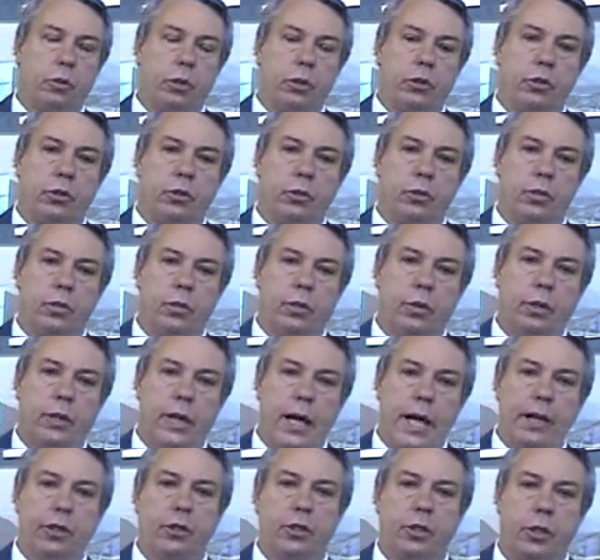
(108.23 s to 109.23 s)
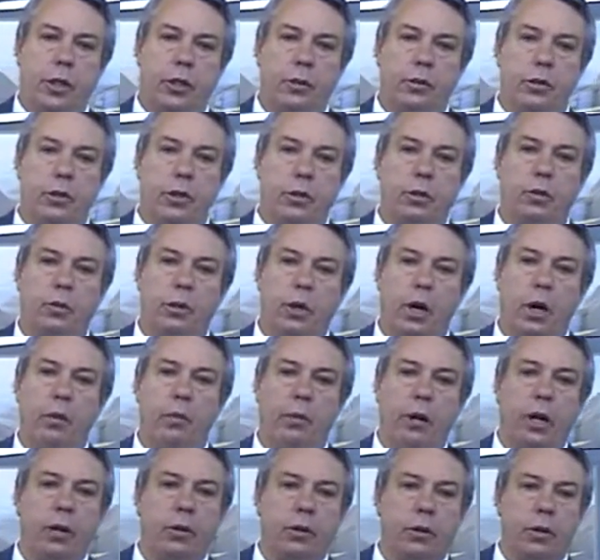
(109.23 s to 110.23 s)
was destined to
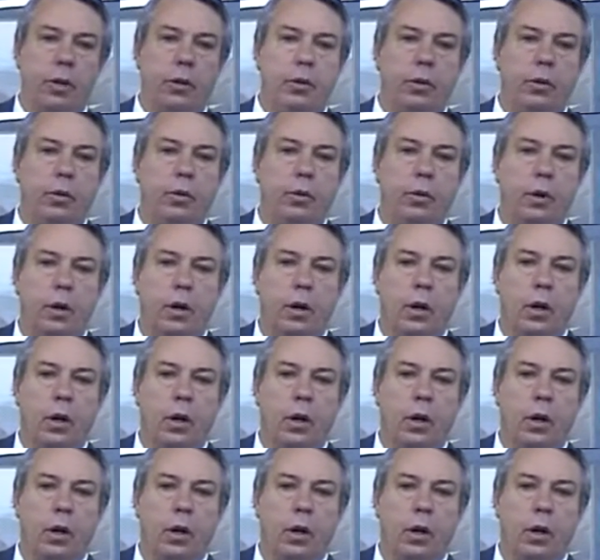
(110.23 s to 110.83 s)
come into